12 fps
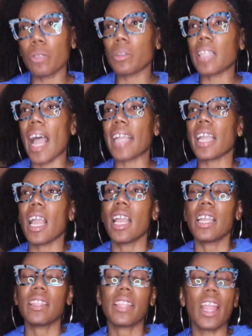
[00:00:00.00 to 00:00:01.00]
was like,
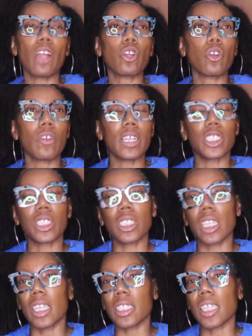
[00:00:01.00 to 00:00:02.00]
they're
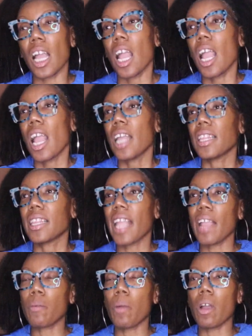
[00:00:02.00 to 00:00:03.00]
Christians.
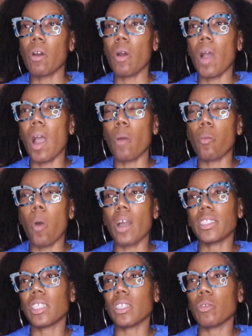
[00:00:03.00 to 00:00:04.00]
They will
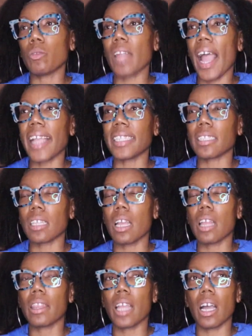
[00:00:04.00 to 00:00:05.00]
want to unite
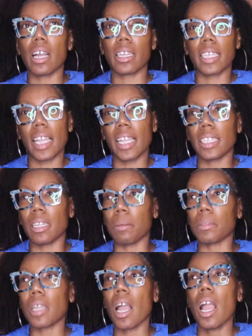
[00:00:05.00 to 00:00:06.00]
the kingdoms.